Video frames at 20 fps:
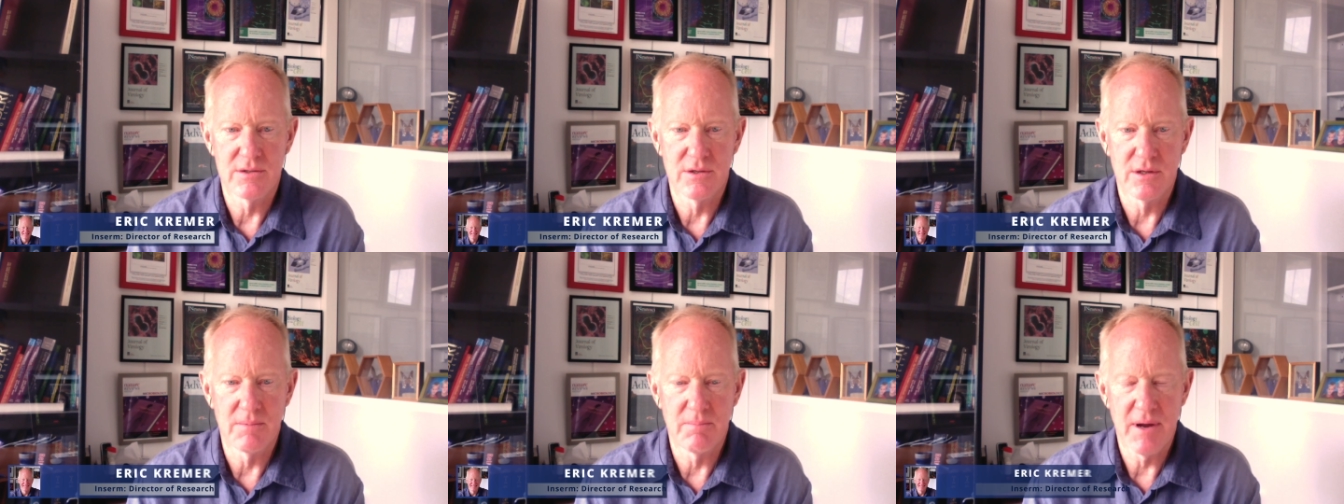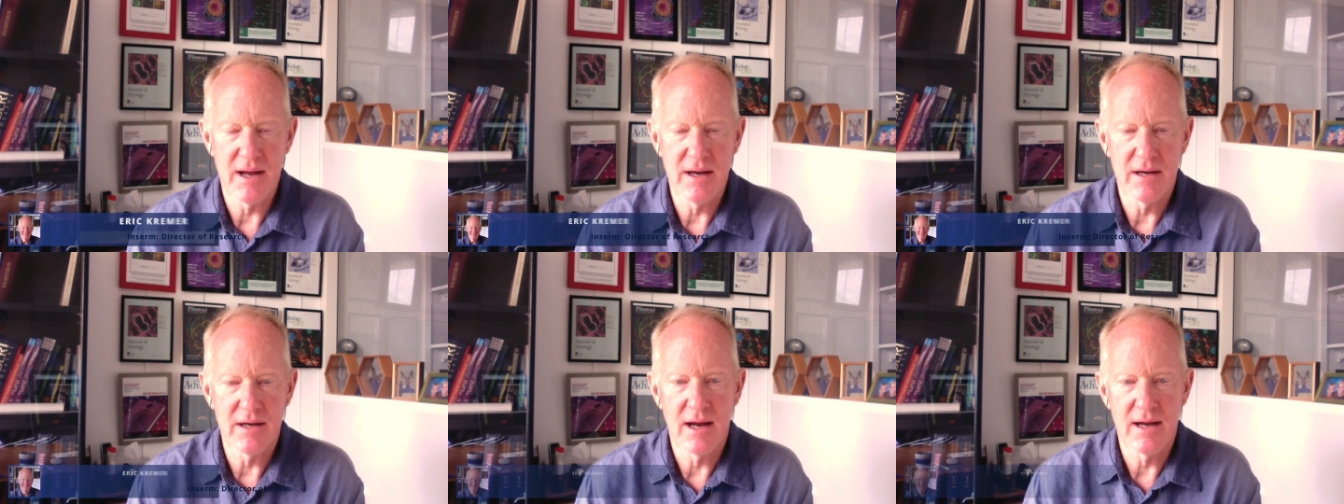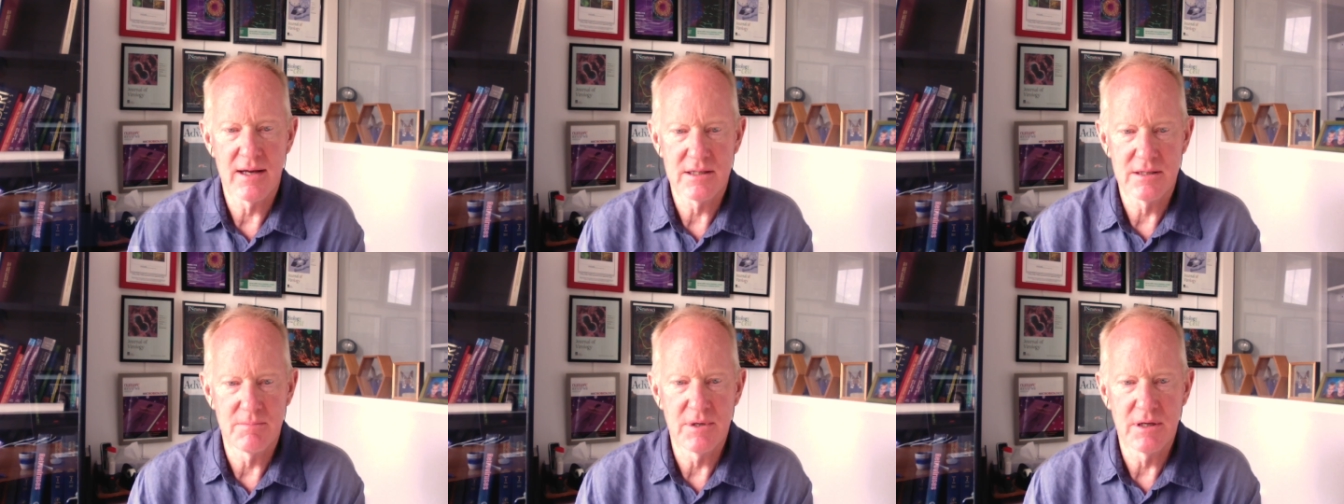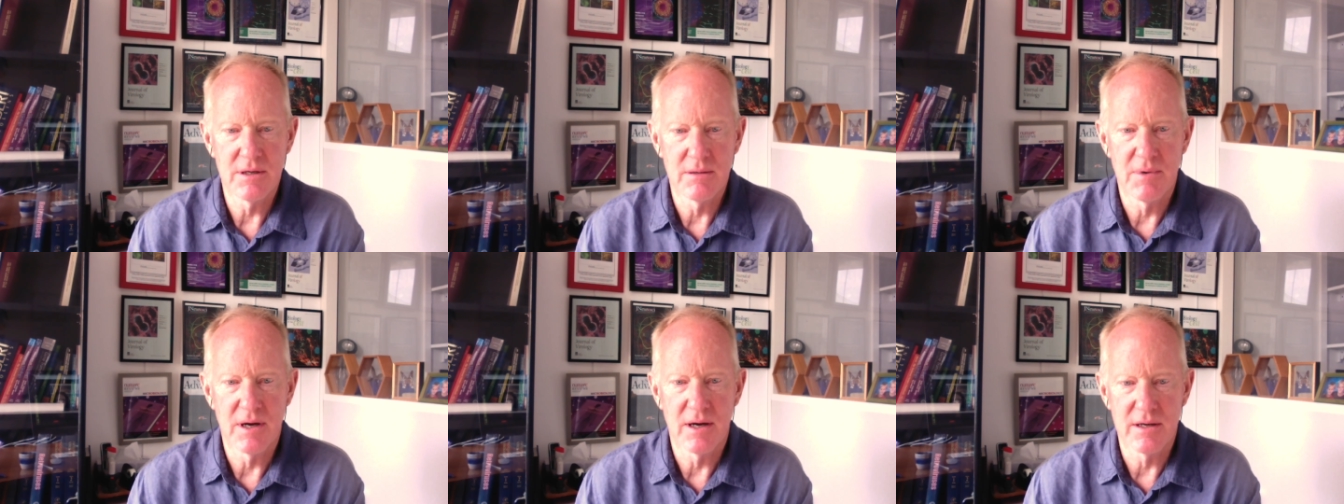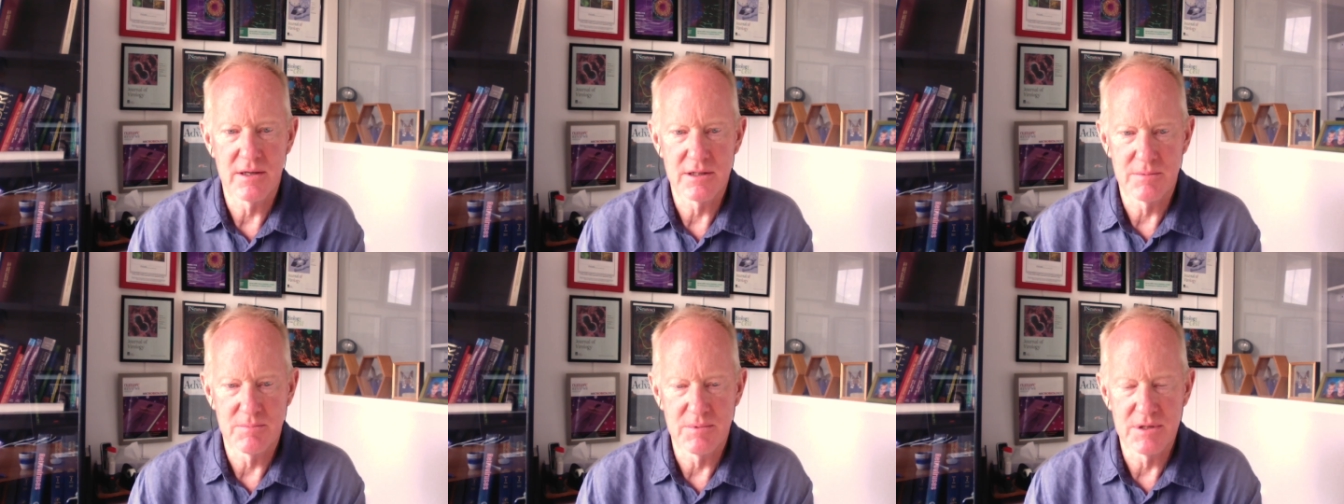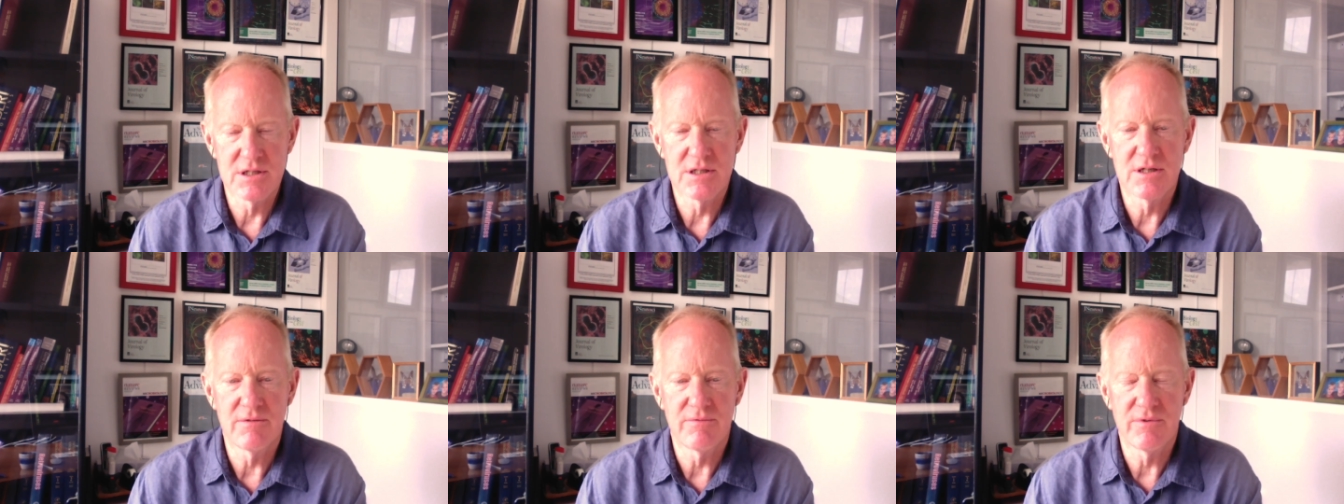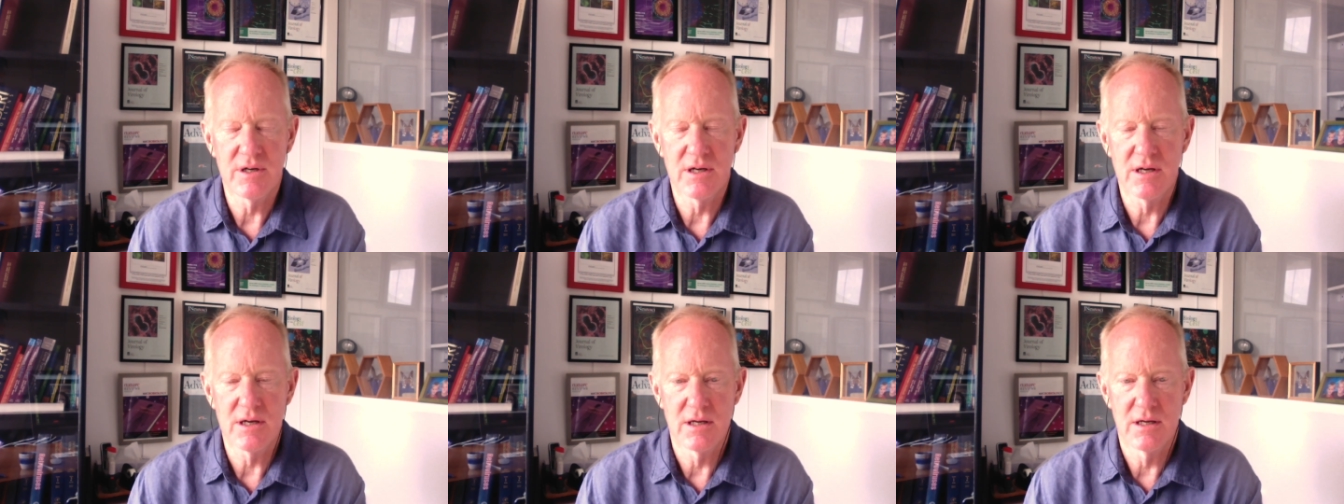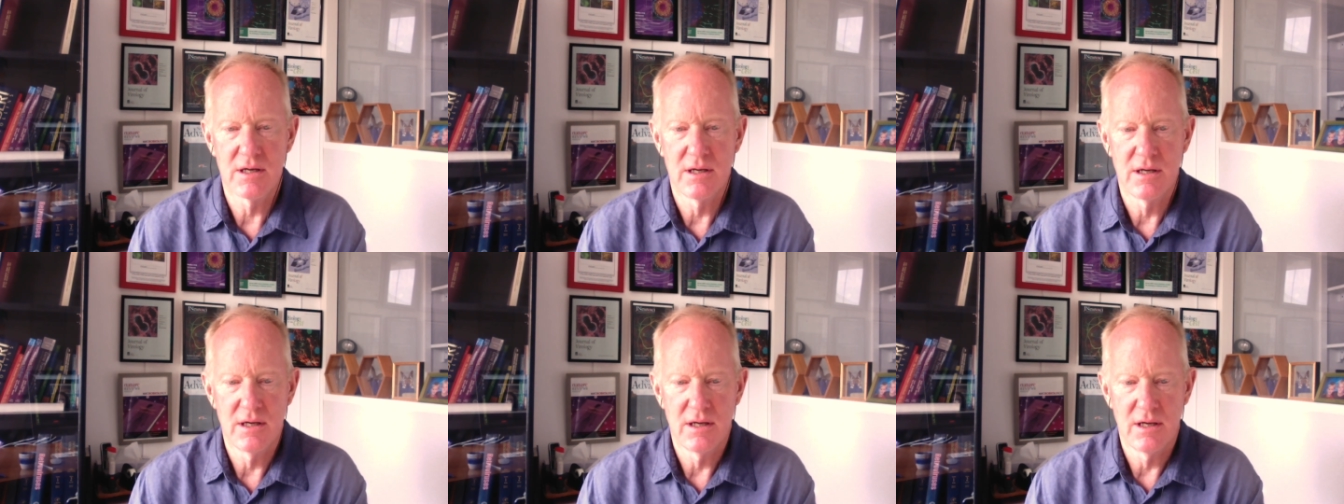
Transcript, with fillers: So the patent has to be about a specific